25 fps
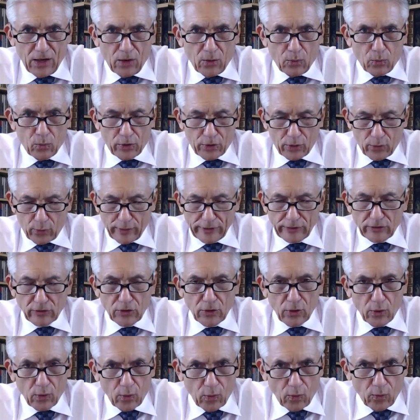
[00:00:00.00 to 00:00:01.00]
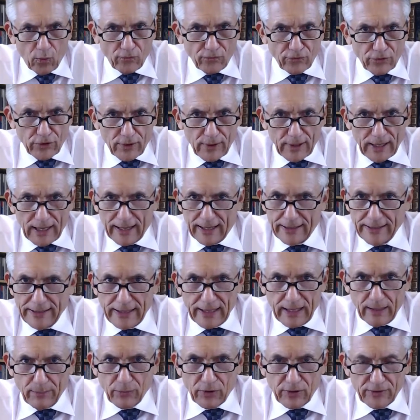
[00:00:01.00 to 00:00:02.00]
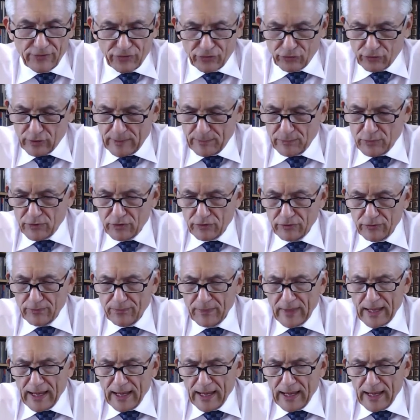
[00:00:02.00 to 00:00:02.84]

We're going to go over a number of scriptures,